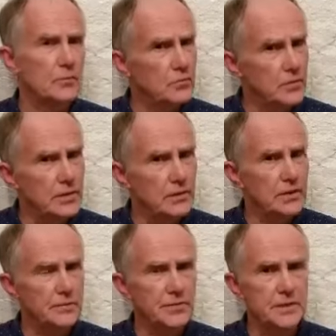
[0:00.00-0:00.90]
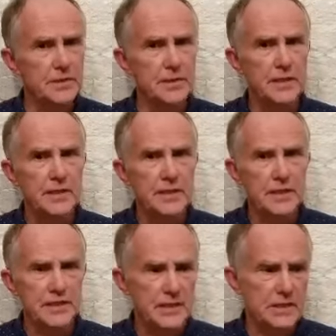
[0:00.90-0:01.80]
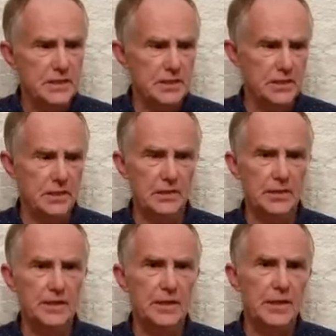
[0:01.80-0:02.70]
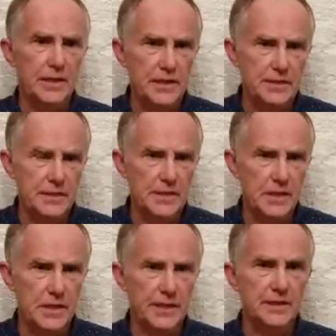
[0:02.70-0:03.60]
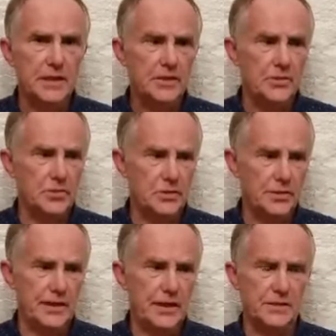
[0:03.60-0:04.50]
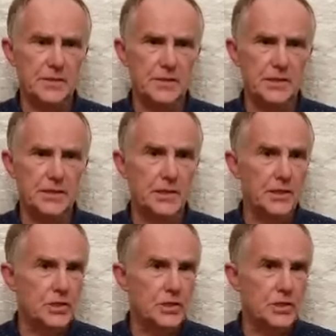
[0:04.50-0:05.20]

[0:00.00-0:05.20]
But real liberty is internally inside, not on the outside.